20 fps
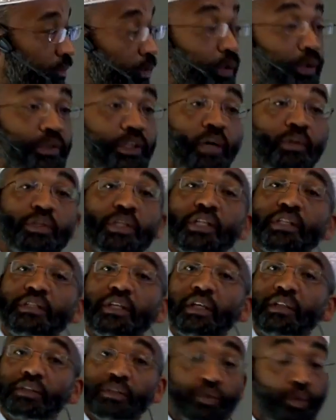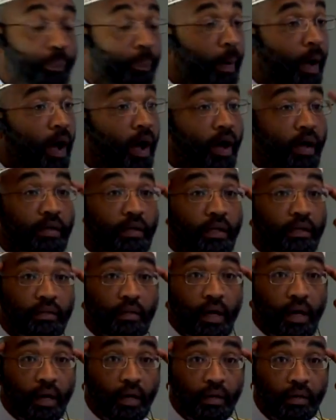Because now she is his.
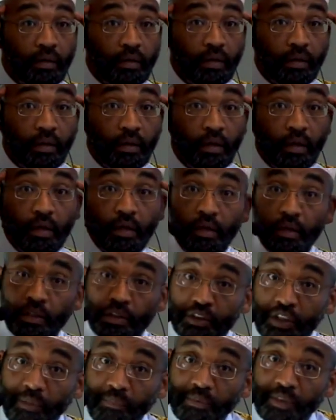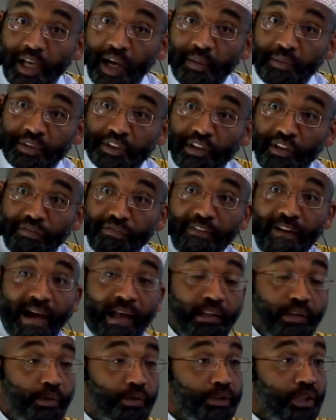Subhanallah. Sometimes the
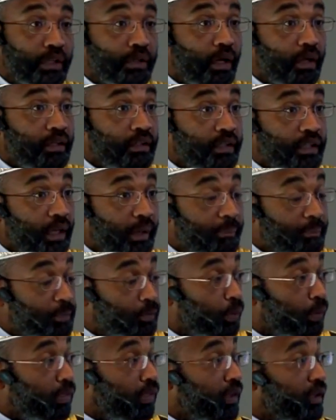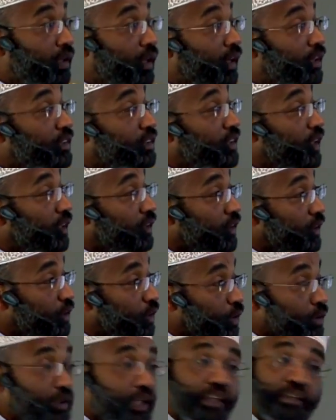values that are kept within a certain
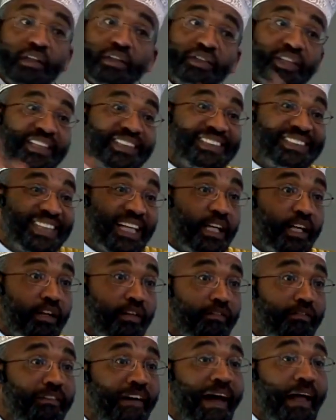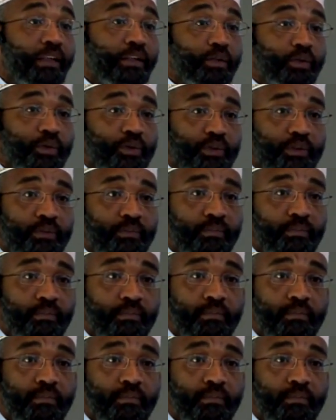society are just sick values.